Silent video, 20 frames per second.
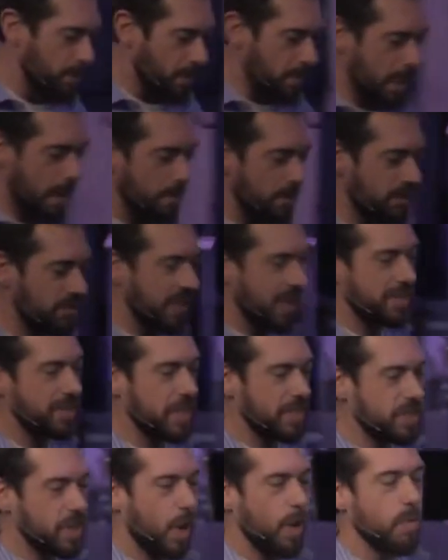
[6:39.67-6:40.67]
remember things. I
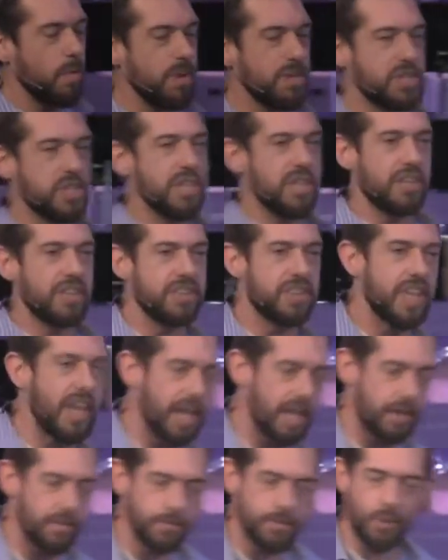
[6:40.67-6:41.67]
don't want you to
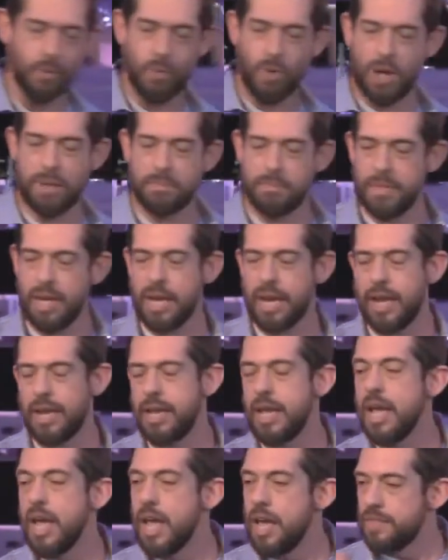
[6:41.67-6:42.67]
think for one minute
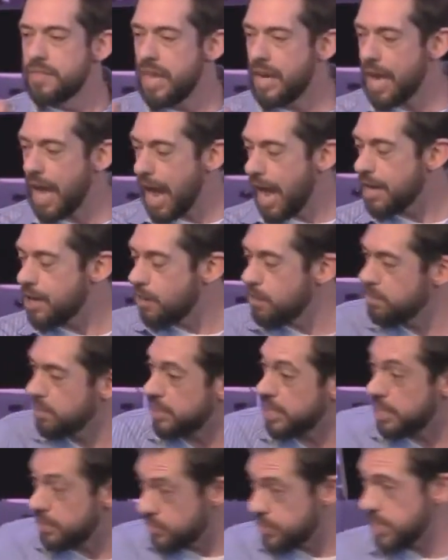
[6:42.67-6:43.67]
that I don't
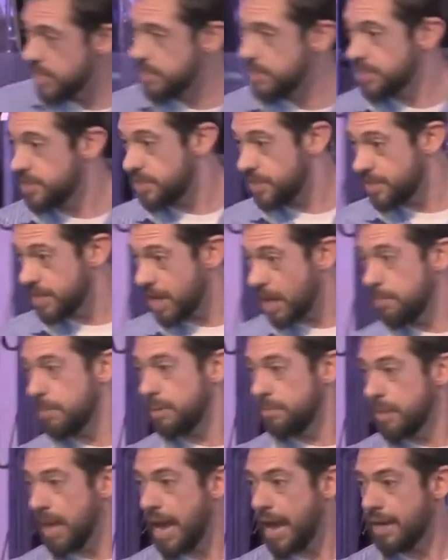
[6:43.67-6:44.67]
believe Jesus is coming
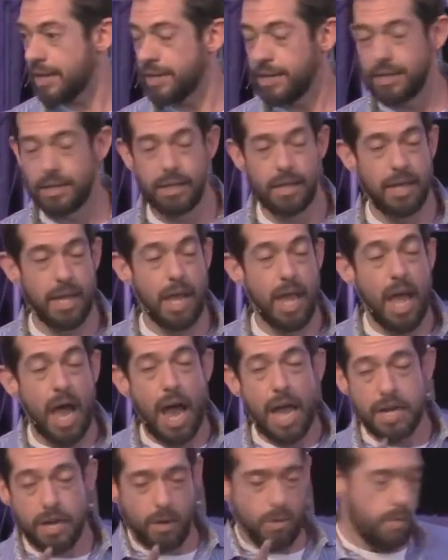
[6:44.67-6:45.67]
back.
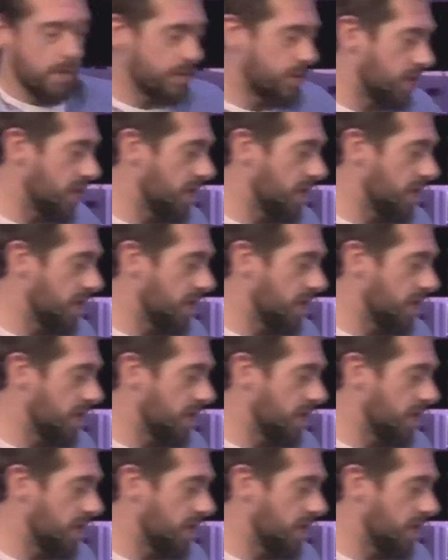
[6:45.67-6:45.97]
I don't want you